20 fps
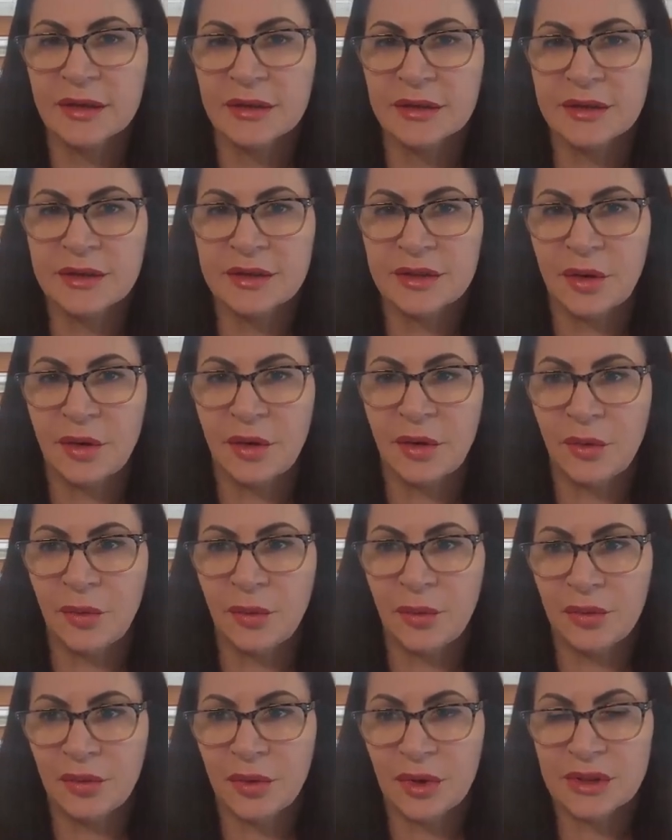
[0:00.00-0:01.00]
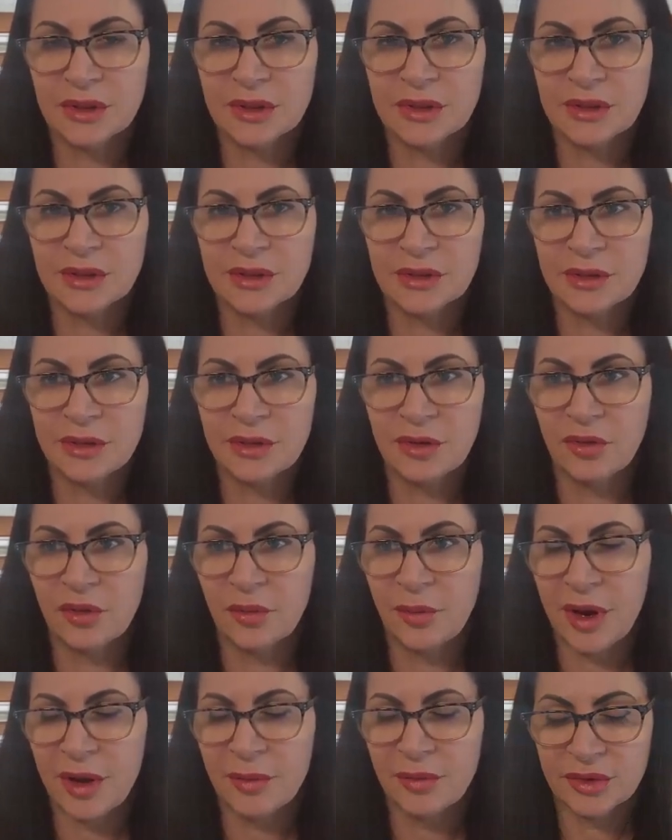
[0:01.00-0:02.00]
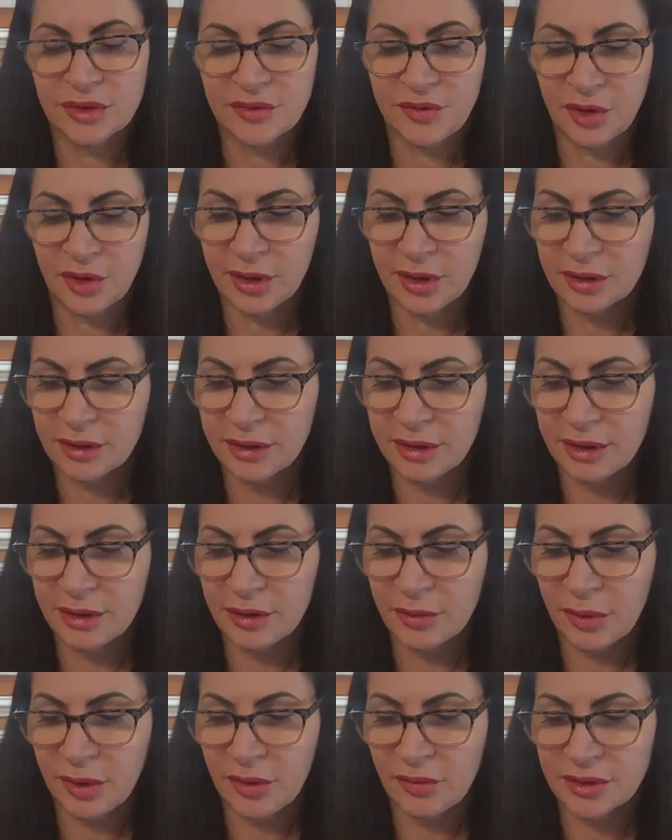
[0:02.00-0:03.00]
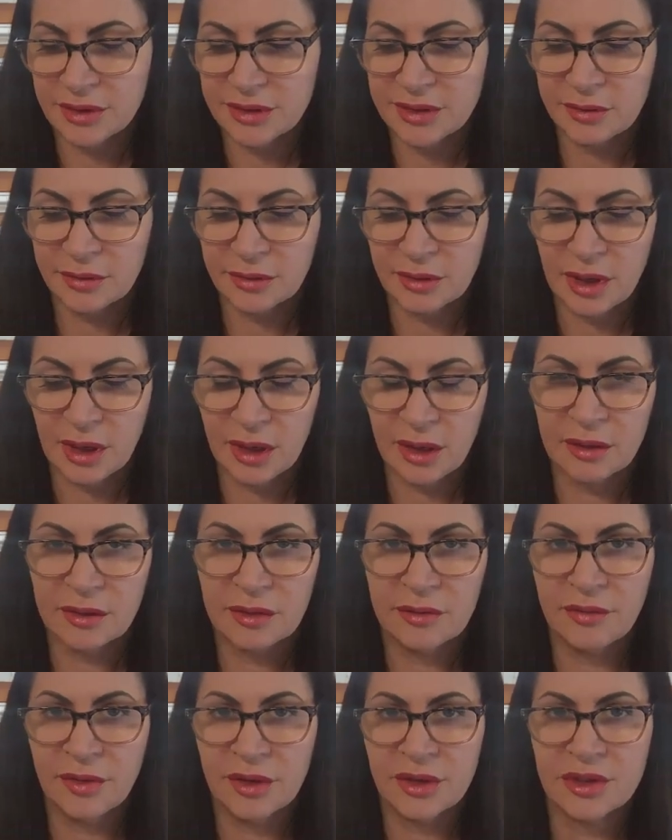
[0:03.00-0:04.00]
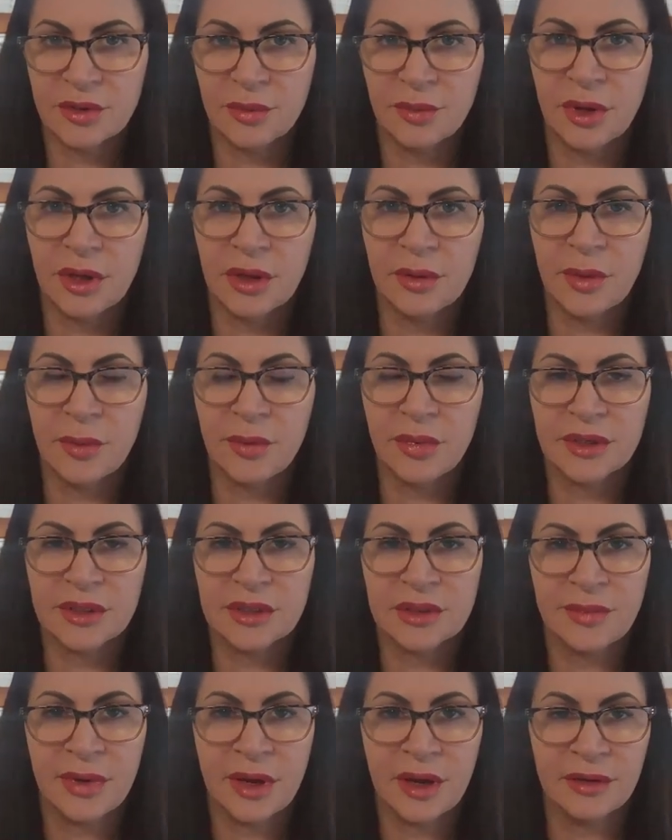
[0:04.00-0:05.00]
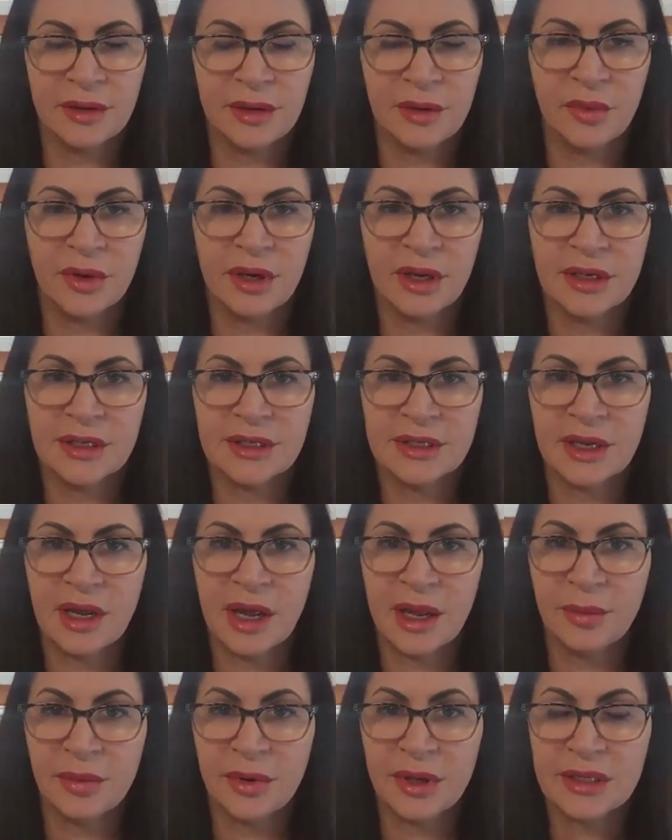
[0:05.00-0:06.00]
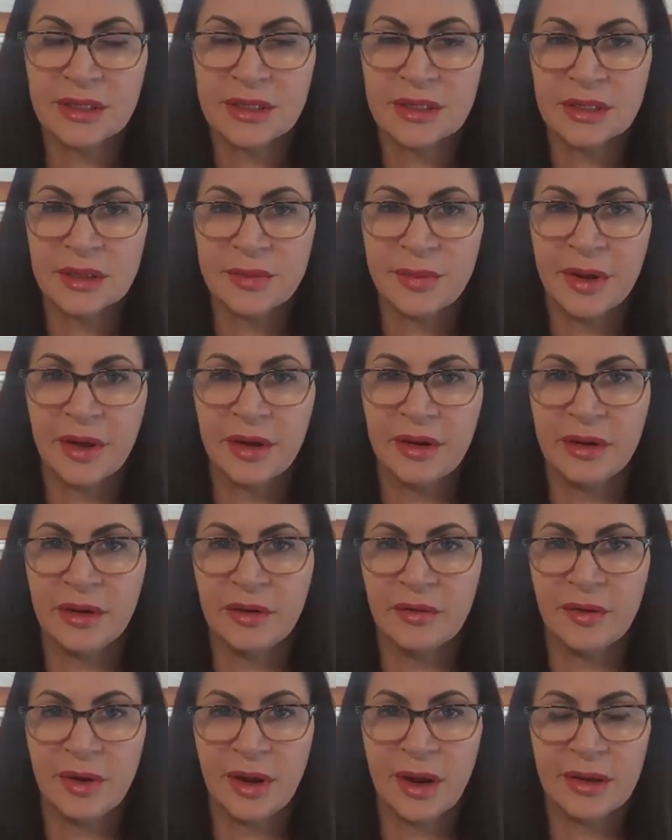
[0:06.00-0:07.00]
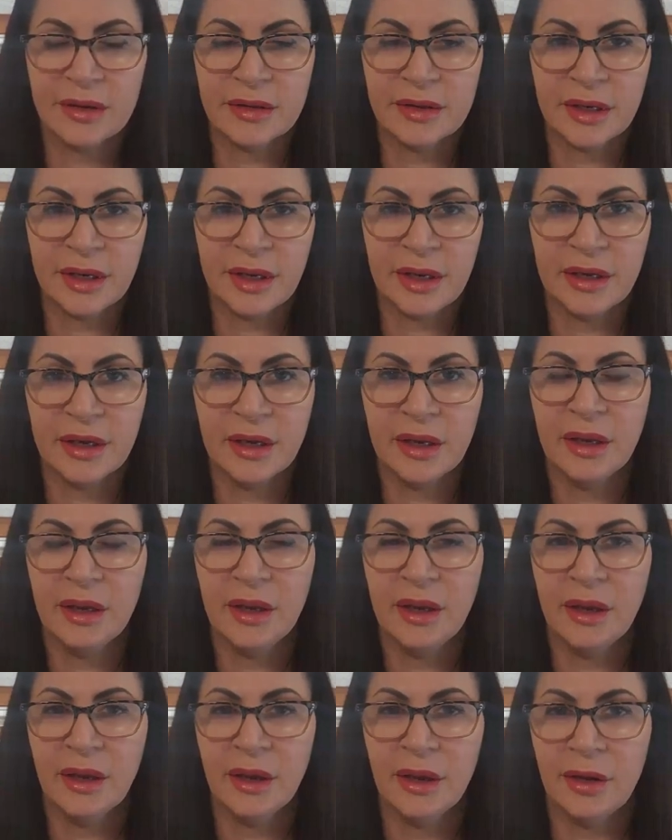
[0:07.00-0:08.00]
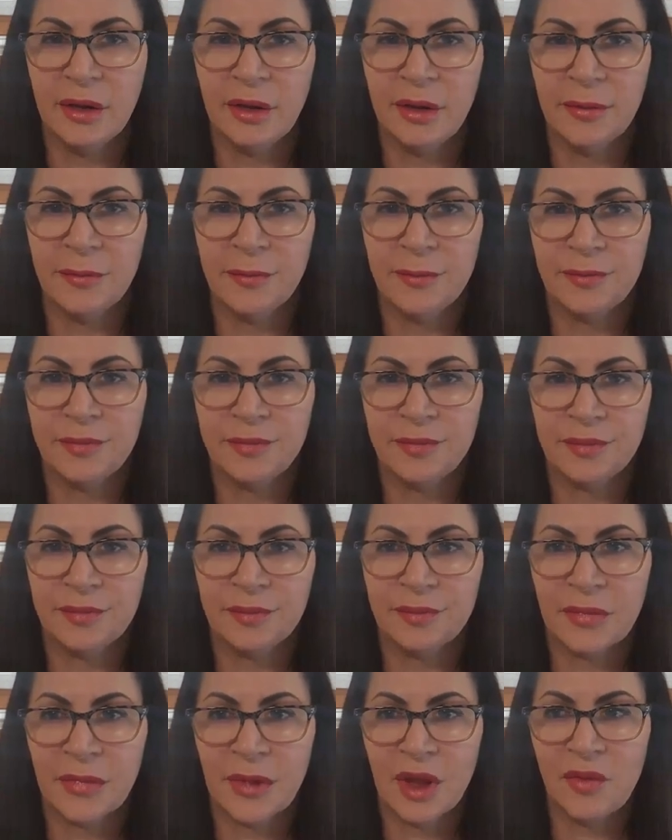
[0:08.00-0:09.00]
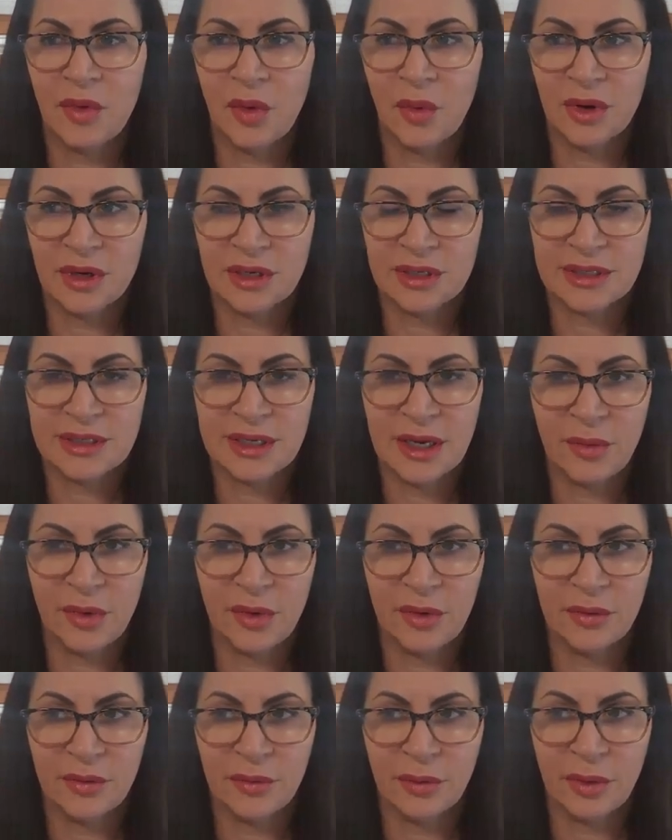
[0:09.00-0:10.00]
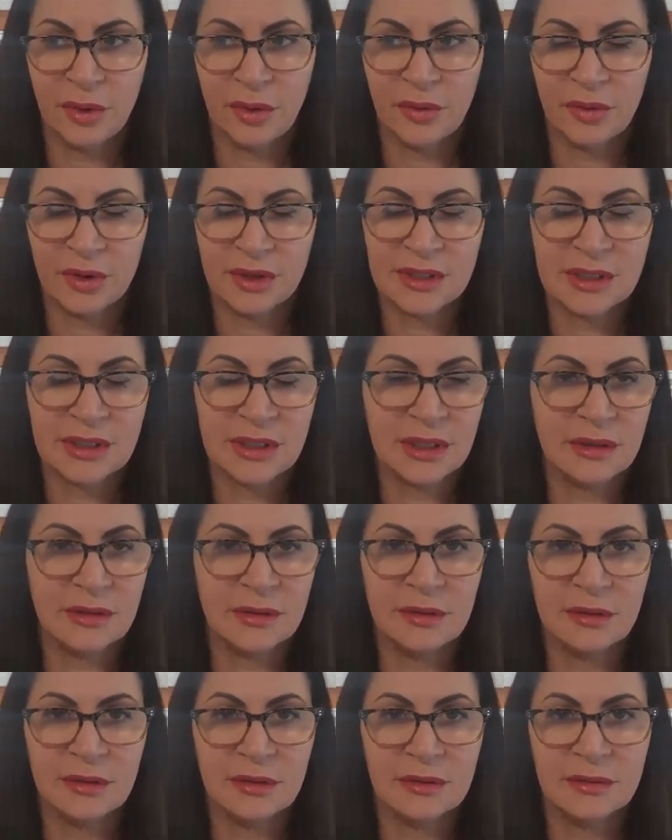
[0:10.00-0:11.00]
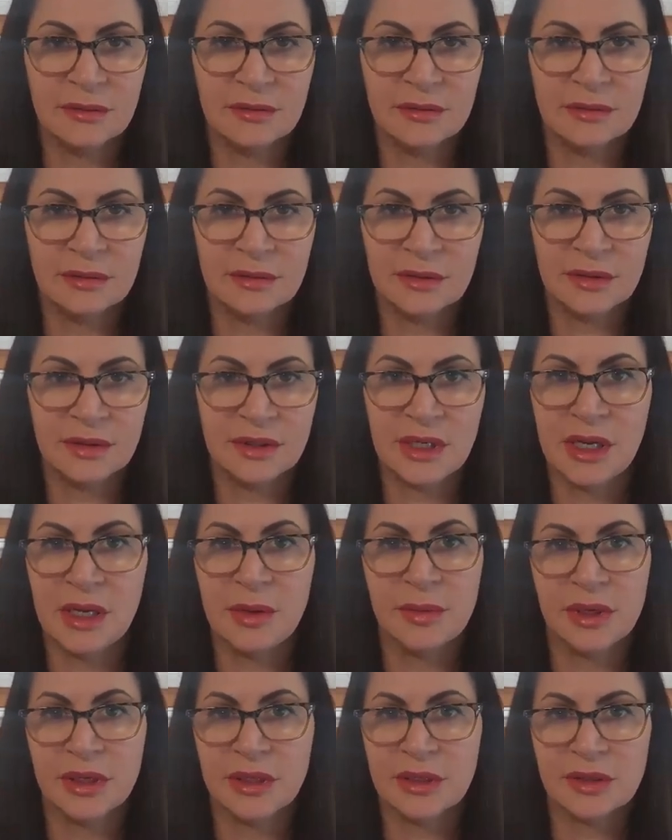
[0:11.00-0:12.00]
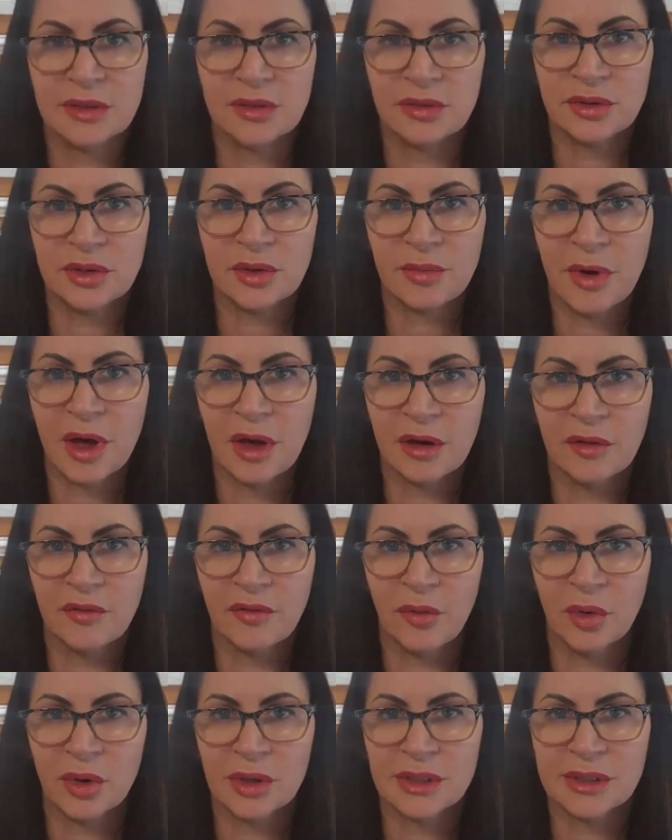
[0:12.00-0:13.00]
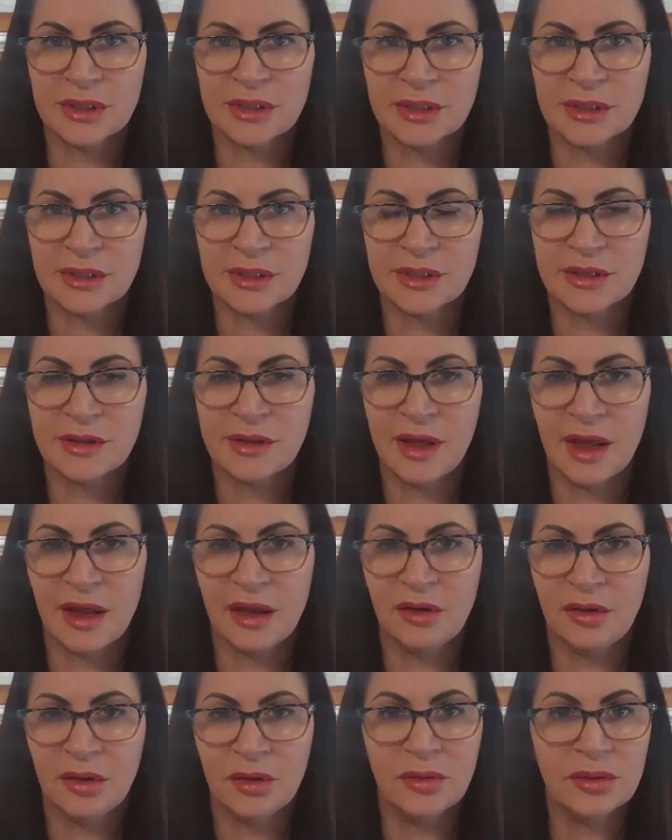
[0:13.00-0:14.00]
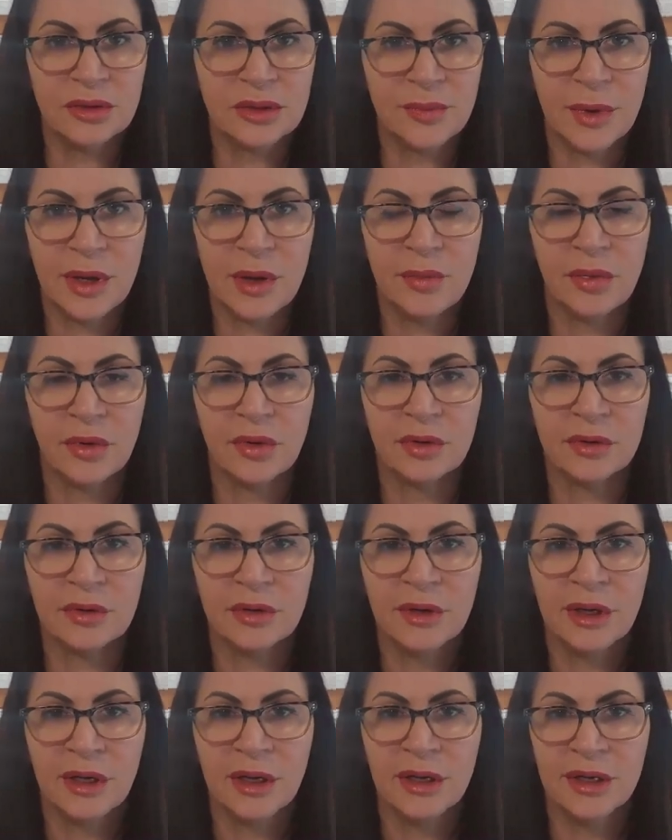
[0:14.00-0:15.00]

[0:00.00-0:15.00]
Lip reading: So the Bible is clear. We wrestle not flesh and blood, but principality, wickedness in high places. But in reality, if we want to say we're wrestling demons or demonic forces, they use people.